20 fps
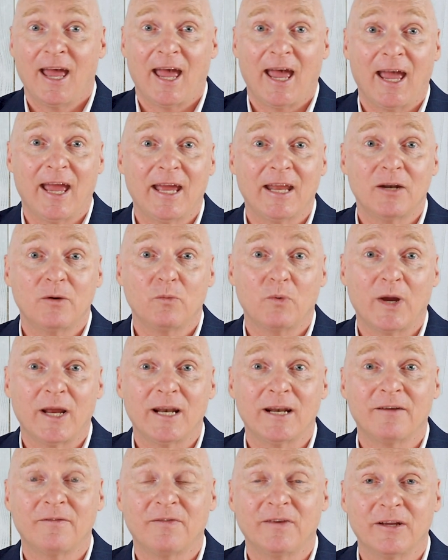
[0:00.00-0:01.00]
and
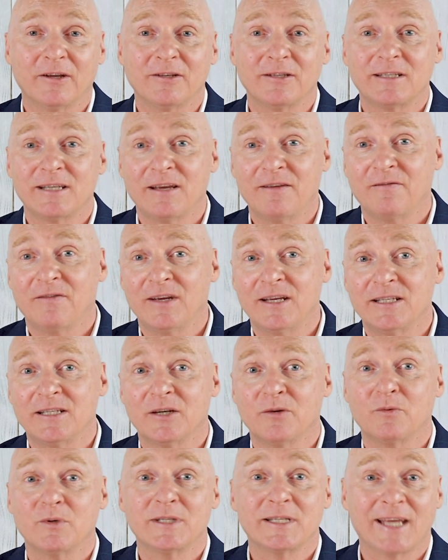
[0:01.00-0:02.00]
when a fiancé
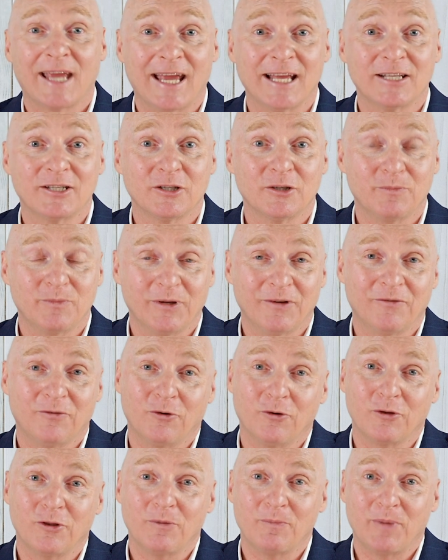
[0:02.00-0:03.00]
visa was cancelled
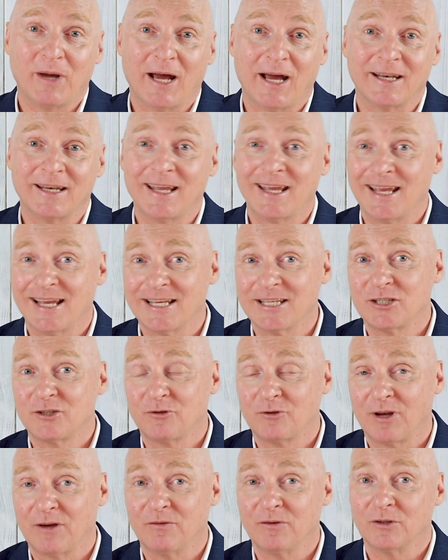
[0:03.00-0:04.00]
before the partner has
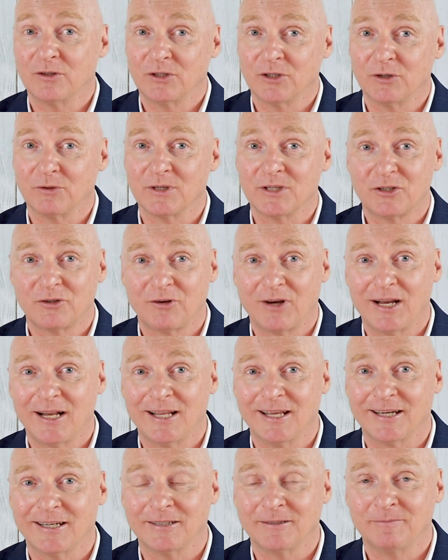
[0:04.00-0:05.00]
travelled to
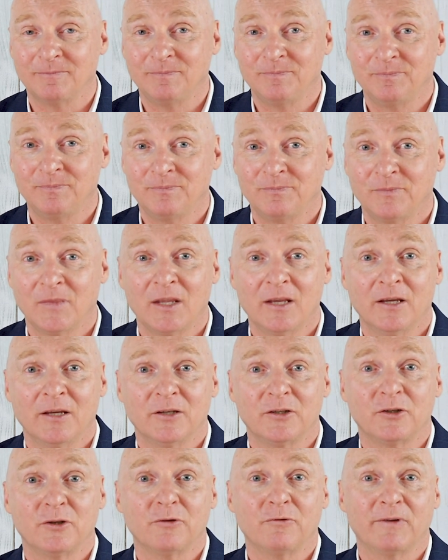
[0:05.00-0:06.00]
Australia.
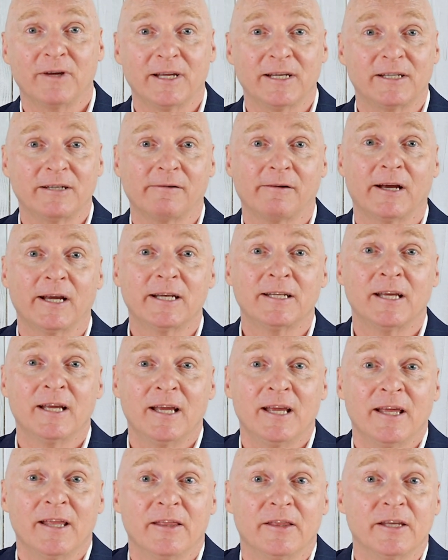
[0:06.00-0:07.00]
To reiterate,
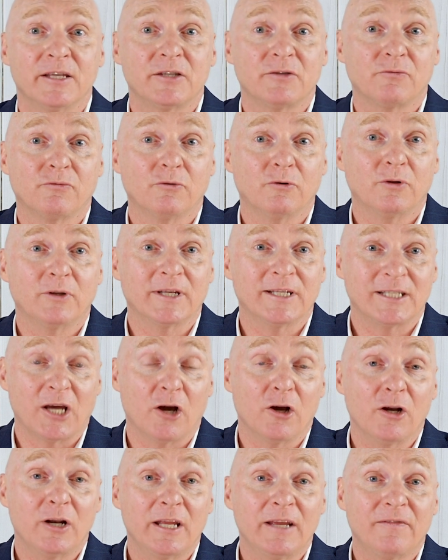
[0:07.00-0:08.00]
this rule is
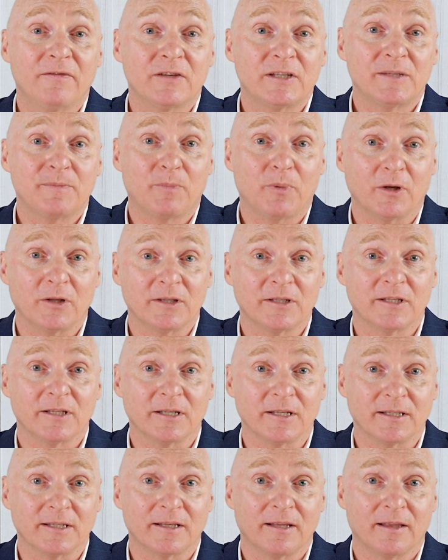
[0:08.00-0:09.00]
only for
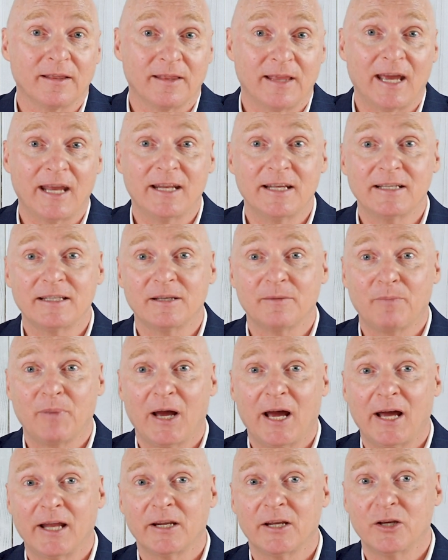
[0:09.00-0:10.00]
sponsors, that is the
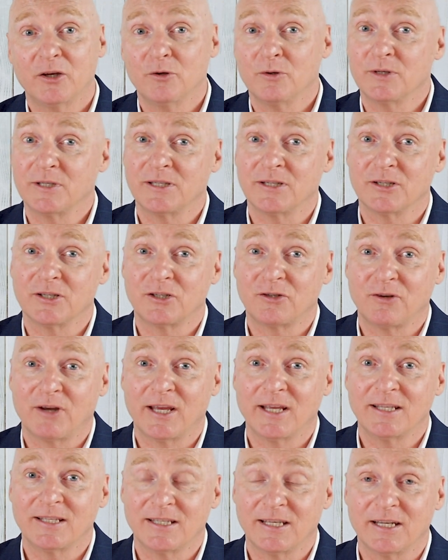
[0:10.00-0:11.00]
partner who is an
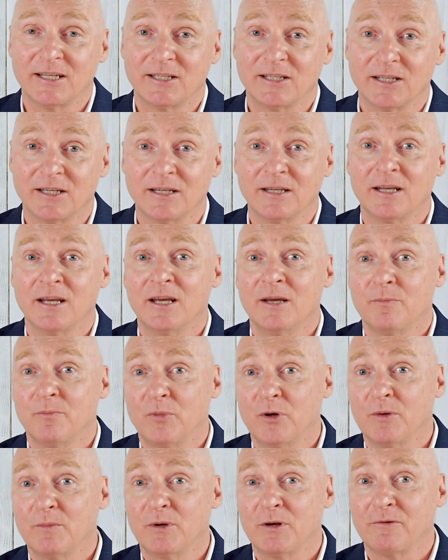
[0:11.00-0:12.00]
Australian citizen,
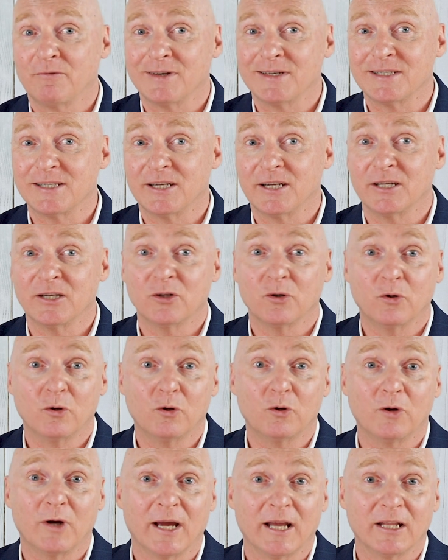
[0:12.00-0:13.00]
permanent resident
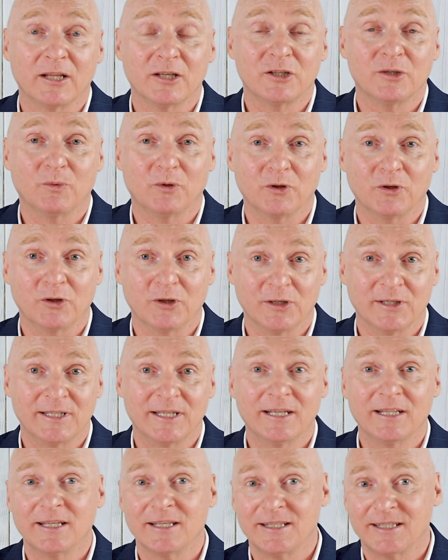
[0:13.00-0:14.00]
or eligible New
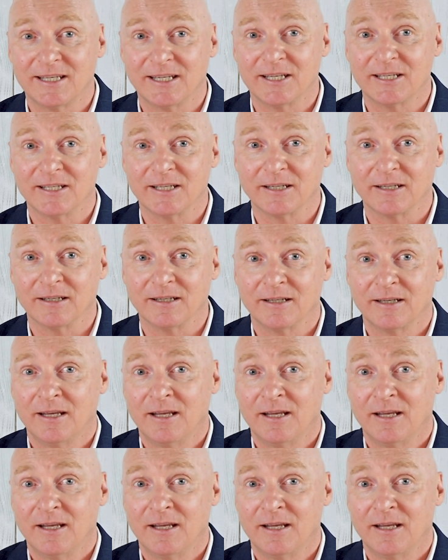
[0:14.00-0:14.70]
Zealand citizen.